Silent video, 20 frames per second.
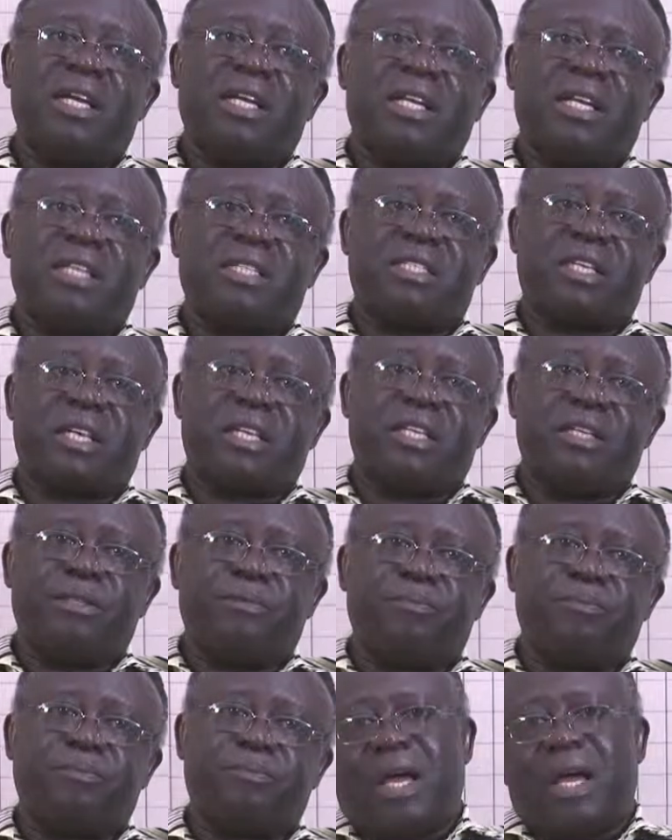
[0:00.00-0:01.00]
the study.
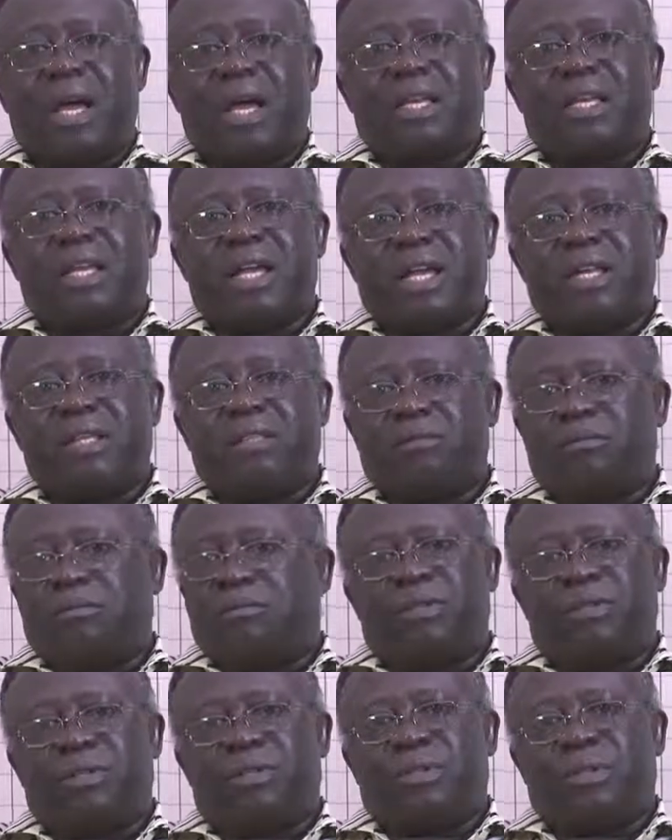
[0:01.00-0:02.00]
And then
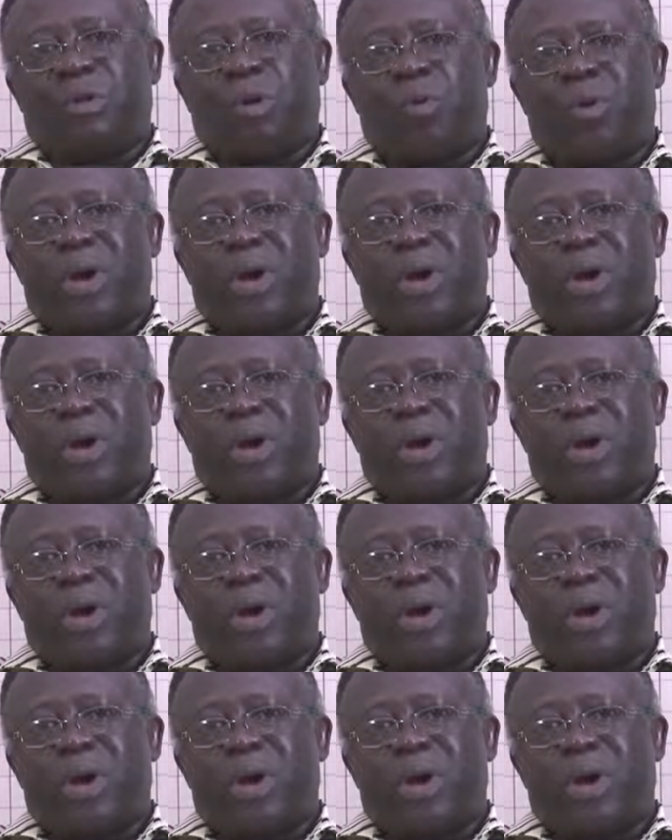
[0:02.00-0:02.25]
your